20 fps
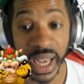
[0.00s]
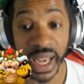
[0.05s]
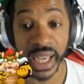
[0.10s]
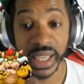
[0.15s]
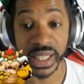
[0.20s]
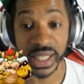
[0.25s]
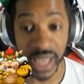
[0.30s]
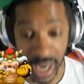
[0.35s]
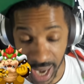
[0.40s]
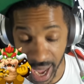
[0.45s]

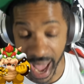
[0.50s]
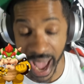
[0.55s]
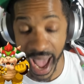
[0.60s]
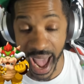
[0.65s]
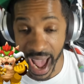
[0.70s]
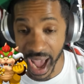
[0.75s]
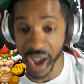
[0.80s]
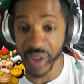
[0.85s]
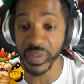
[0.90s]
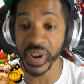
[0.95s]
is going to
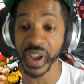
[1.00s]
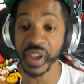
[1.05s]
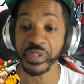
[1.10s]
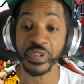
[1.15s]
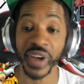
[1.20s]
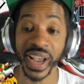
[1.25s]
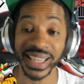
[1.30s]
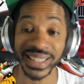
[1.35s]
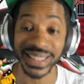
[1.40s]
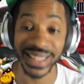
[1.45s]
have a
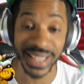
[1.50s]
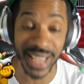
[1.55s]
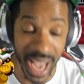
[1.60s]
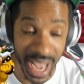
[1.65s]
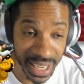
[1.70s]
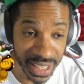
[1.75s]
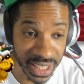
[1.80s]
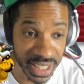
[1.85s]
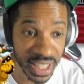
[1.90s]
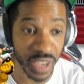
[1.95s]

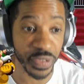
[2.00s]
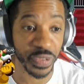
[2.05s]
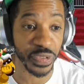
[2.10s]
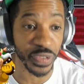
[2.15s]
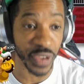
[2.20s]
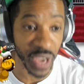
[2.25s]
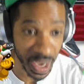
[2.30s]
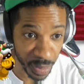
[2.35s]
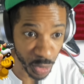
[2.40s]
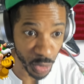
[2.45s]
fantastic
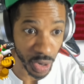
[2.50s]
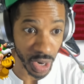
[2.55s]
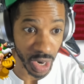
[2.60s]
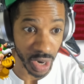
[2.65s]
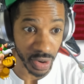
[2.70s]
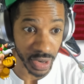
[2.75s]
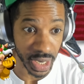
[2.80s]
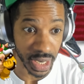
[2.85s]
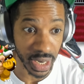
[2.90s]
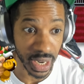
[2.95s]

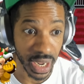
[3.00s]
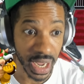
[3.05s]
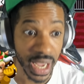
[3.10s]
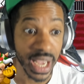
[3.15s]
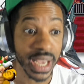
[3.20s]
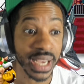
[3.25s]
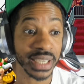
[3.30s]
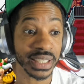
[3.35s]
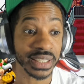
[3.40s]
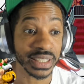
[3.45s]
February
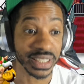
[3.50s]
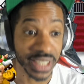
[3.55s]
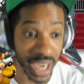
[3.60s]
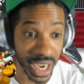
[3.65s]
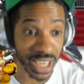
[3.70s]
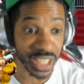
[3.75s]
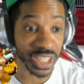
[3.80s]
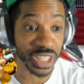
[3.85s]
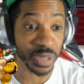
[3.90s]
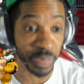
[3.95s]

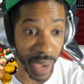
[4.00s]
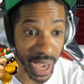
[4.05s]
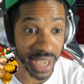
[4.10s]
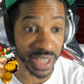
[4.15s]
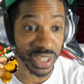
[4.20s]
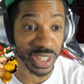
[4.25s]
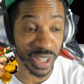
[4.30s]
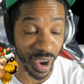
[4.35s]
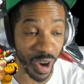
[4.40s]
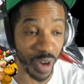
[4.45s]
just
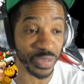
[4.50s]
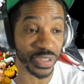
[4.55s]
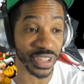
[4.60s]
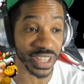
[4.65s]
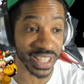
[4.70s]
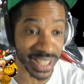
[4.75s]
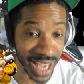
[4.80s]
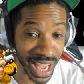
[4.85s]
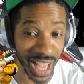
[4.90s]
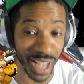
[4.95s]
based off the
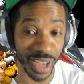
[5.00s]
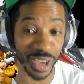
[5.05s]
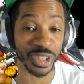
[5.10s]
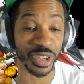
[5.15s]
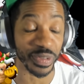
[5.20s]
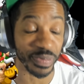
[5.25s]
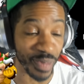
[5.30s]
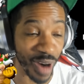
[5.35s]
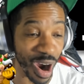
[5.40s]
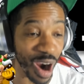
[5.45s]
sales
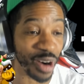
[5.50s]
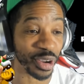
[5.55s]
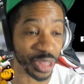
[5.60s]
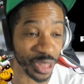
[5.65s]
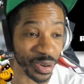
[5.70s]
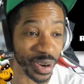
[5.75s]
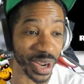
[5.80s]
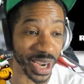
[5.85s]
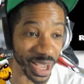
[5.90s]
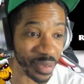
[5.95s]
of Mario
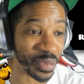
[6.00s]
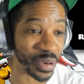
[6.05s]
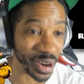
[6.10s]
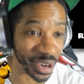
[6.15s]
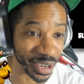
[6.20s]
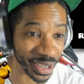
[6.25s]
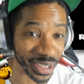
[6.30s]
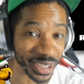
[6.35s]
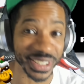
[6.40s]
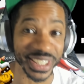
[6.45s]
three D
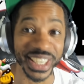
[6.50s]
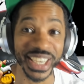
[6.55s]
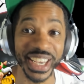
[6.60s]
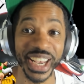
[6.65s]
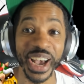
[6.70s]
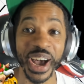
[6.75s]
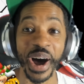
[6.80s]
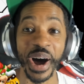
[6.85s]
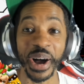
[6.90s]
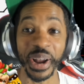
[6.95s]
World
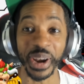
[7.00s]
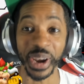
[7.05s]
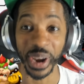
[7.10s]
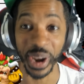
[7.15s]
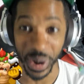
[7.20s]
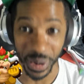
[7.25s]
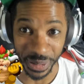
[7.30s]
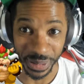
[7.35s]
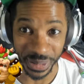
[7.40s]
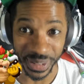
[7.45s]

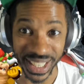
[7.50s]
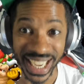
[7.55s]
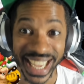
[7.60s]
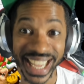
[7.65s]
alone.